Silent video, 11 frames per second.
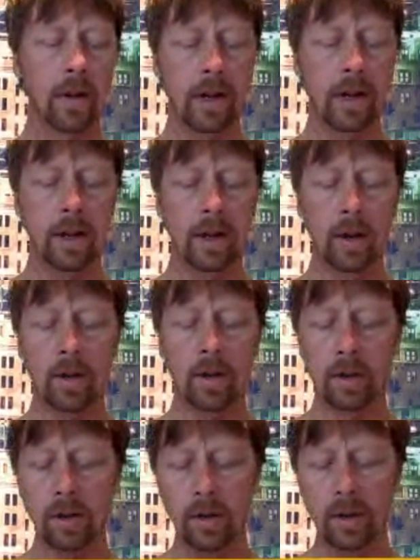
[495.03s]

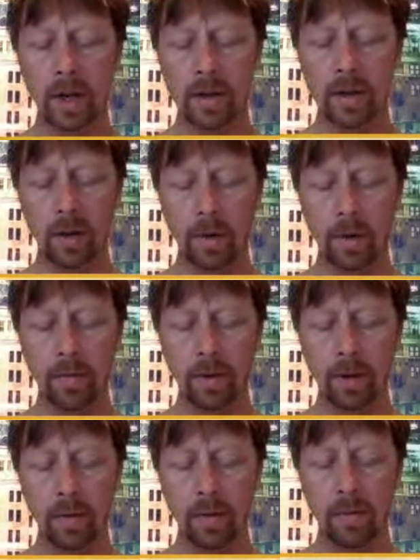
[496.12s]
you touch a couple
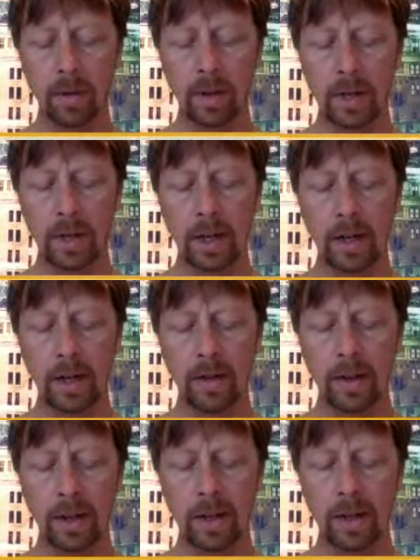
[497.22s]
of key
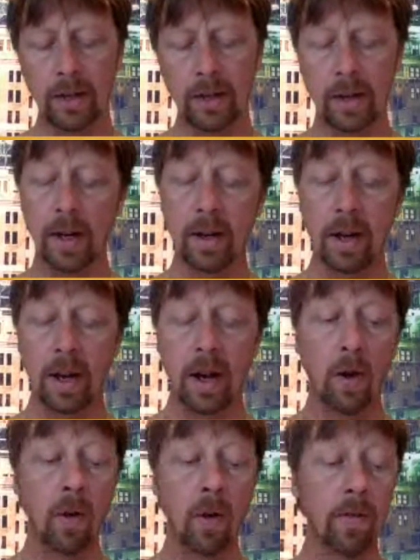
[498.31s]
things, and
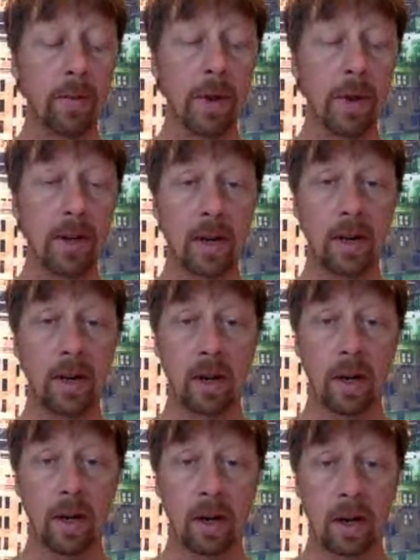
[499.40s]
all of them actually
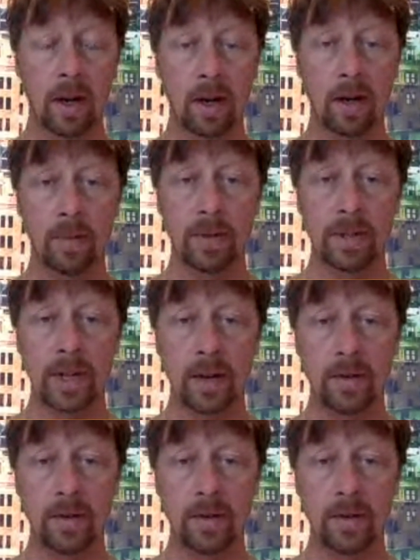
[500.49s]
comes down